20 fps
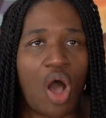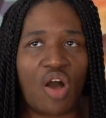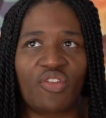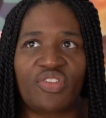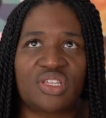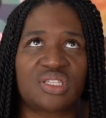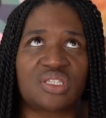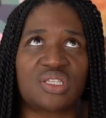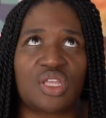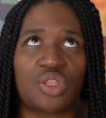
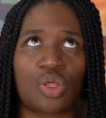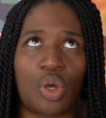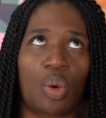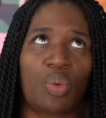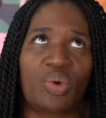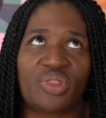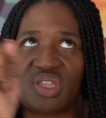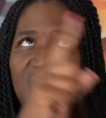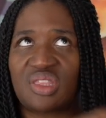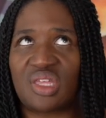Obviously, though,
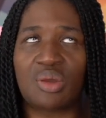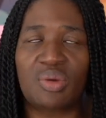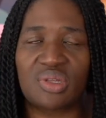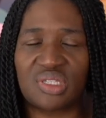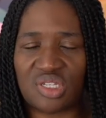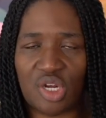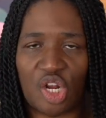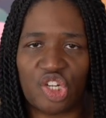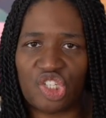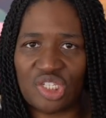with the thing
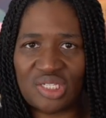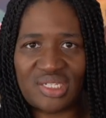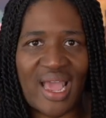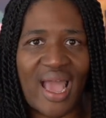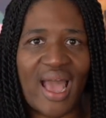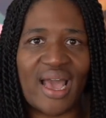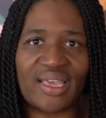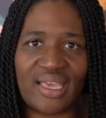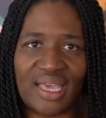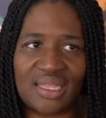with Sergeant
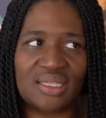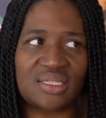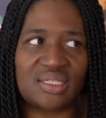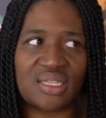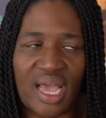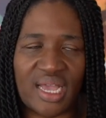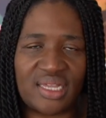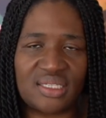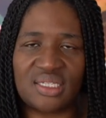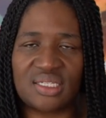Tak and the
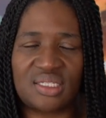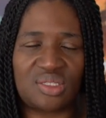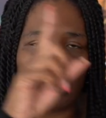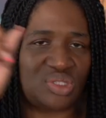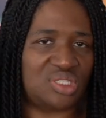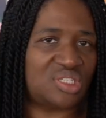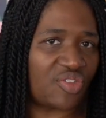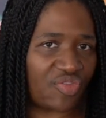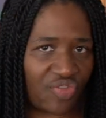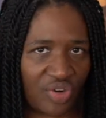scientist
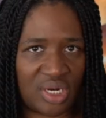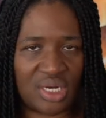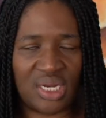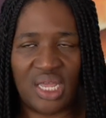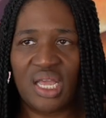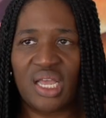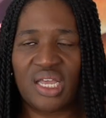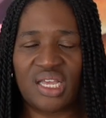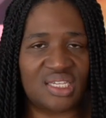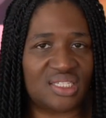was different
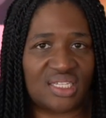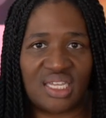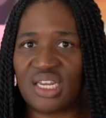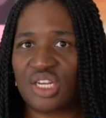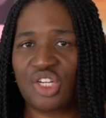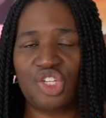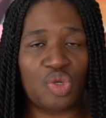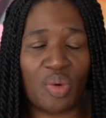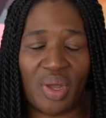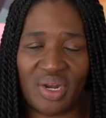because they
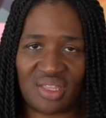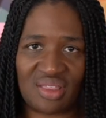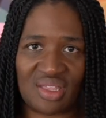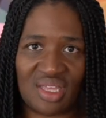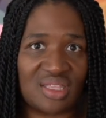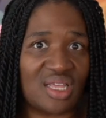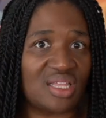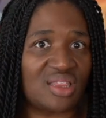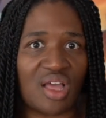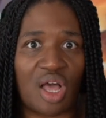didn't do
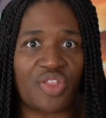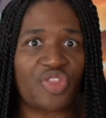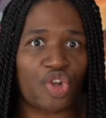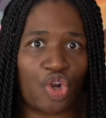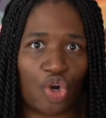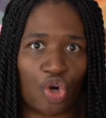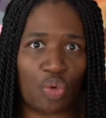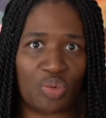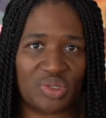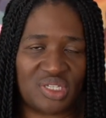anything. They thought the
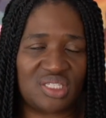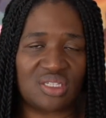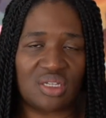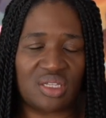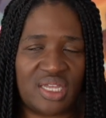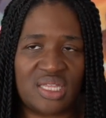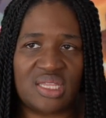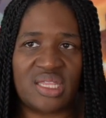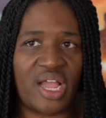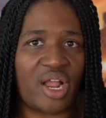girl was
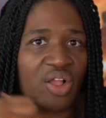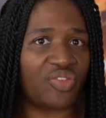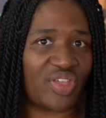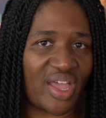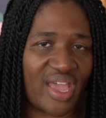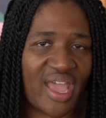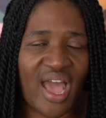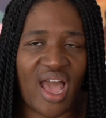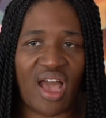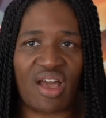still in there.
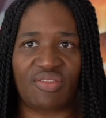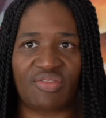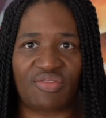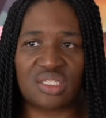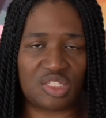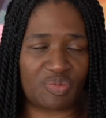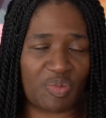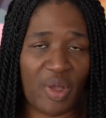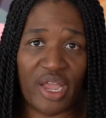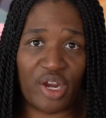They have the
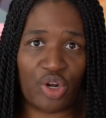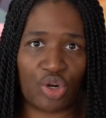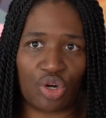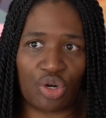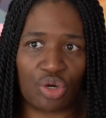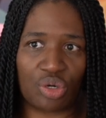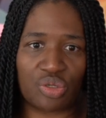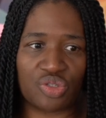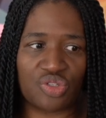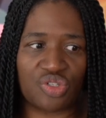Spider
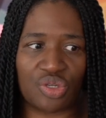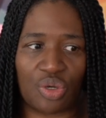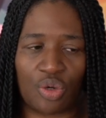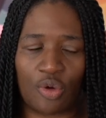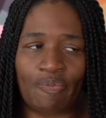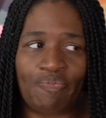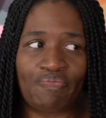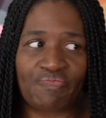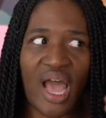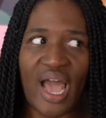Girl.
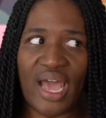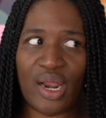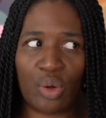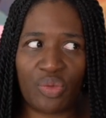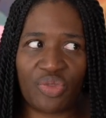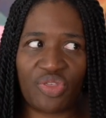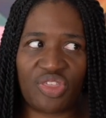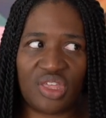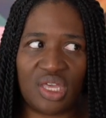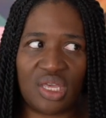So I
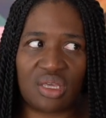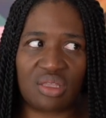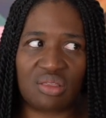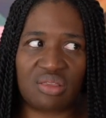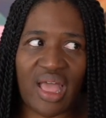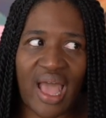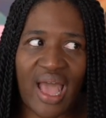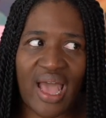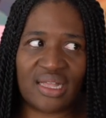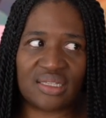don't think
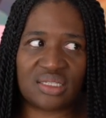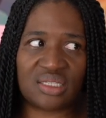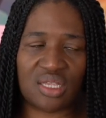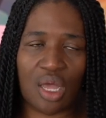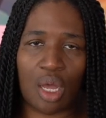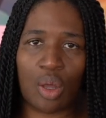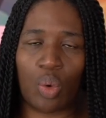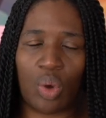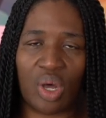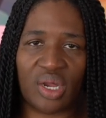that
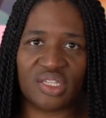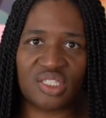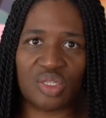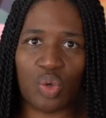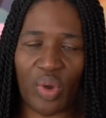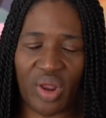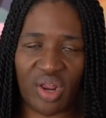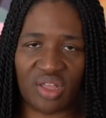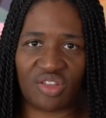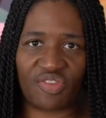Sangwon is
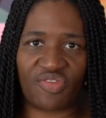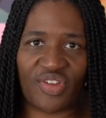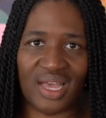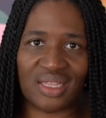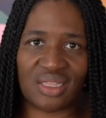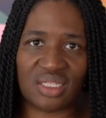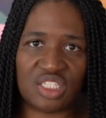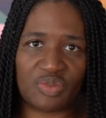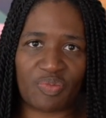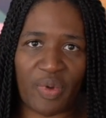aware of the
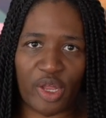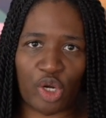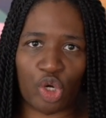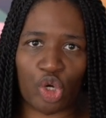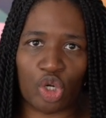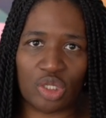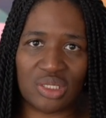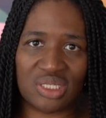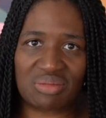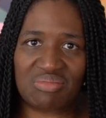fact that Spider
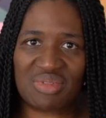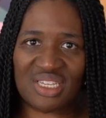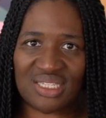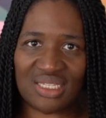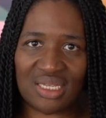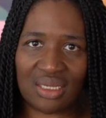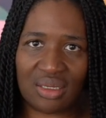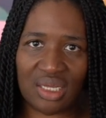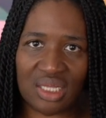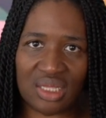Girl is
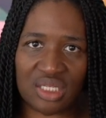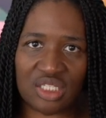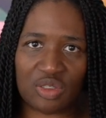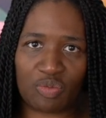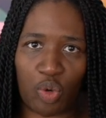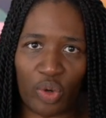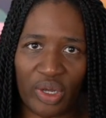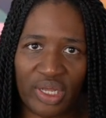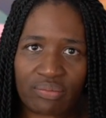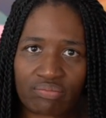missing at this
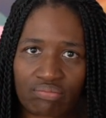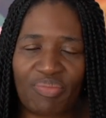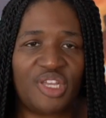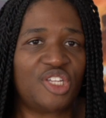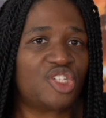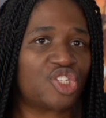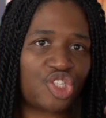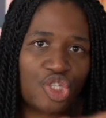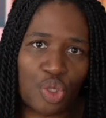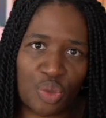point.
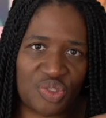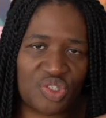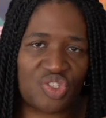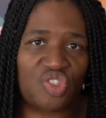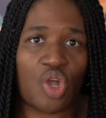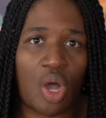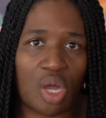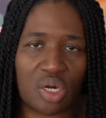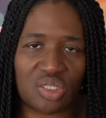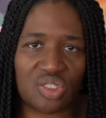He just knows his
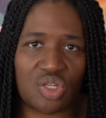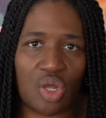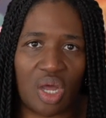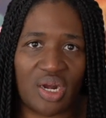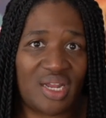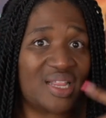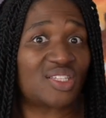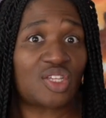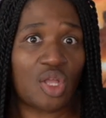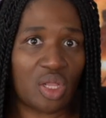daughter's
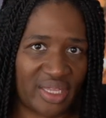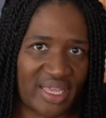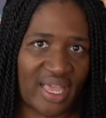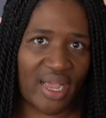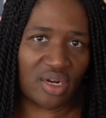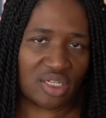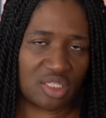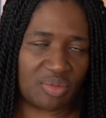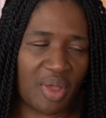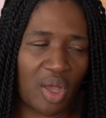gone. that's all he
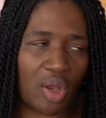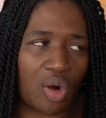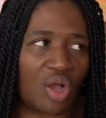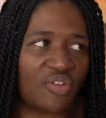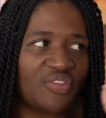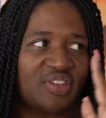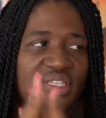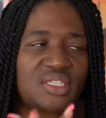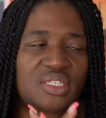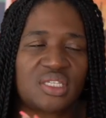cares about,
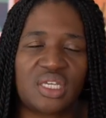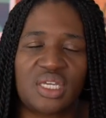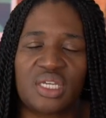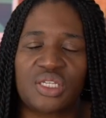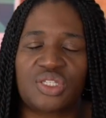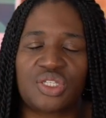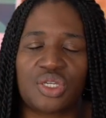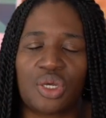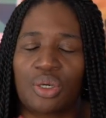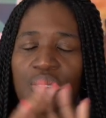obviously.
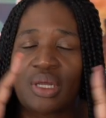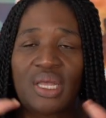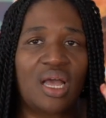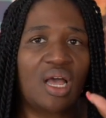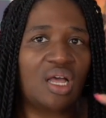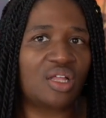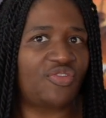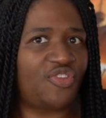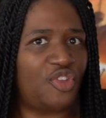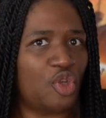So
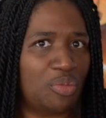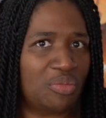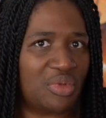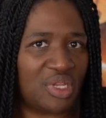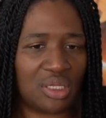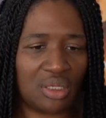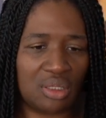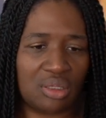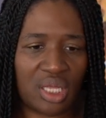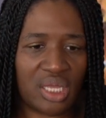a few
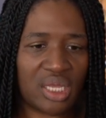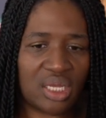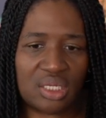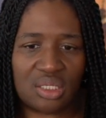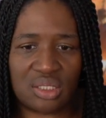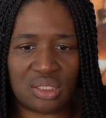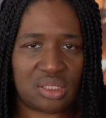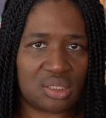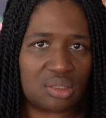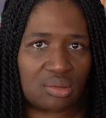mil uh,
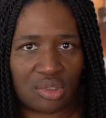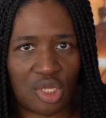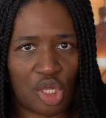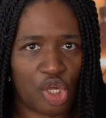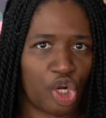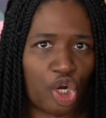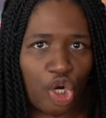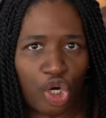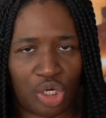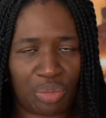
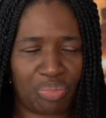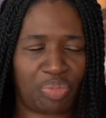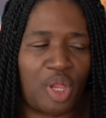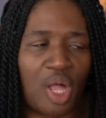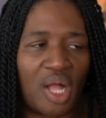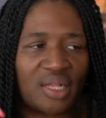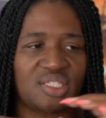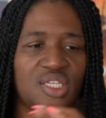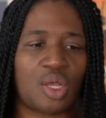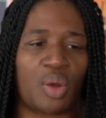concurrent
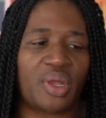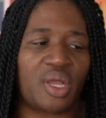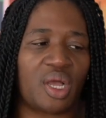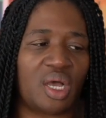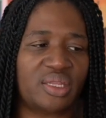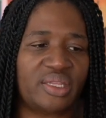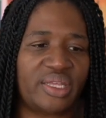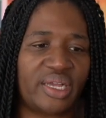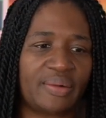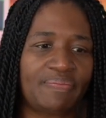plots going
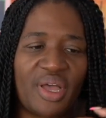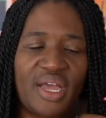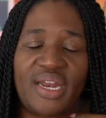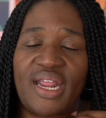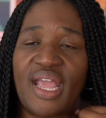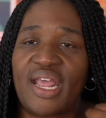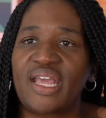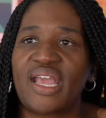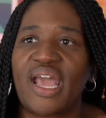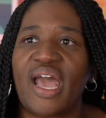on there. But
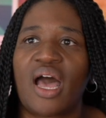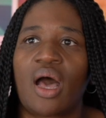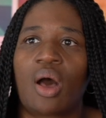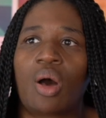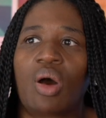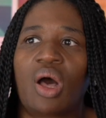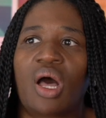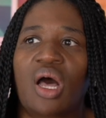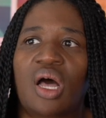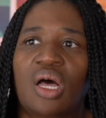
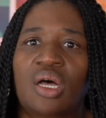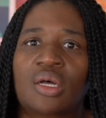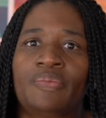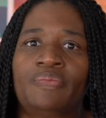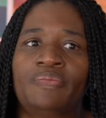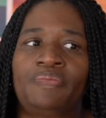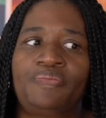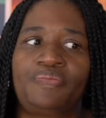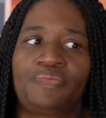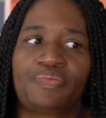anyhow,
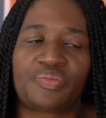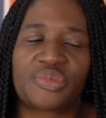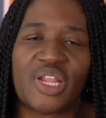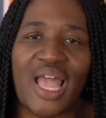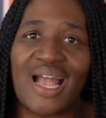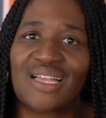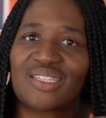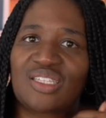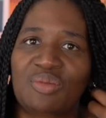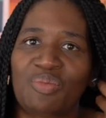um,
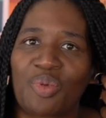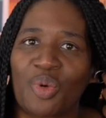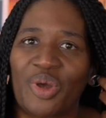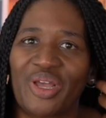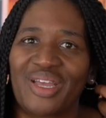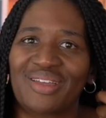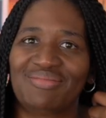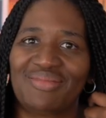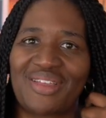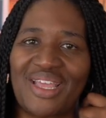Acid
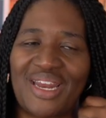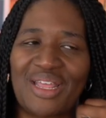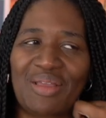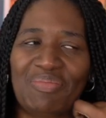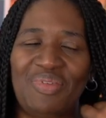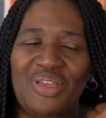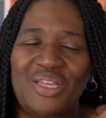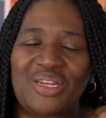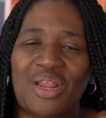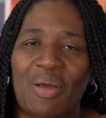Boy getting
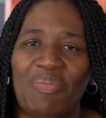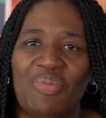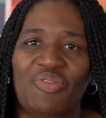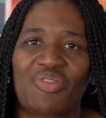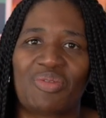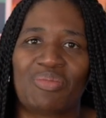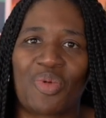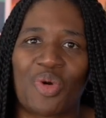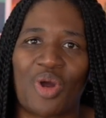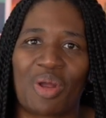beaten up
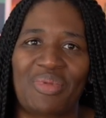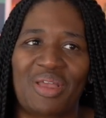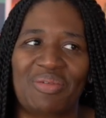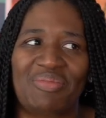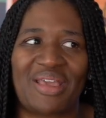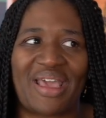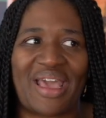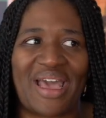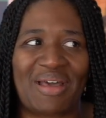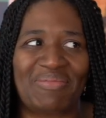even more made
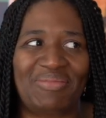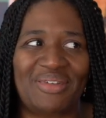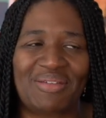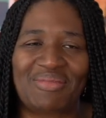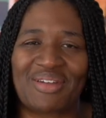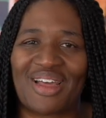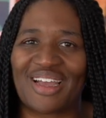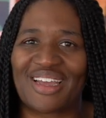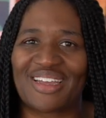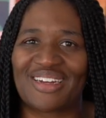me happy. I'm
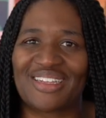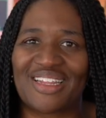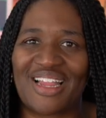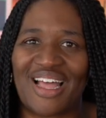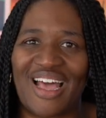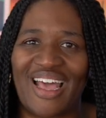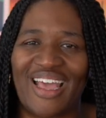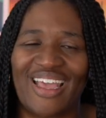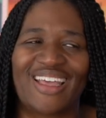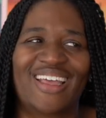not gonna
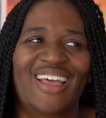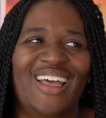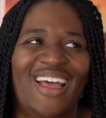lie.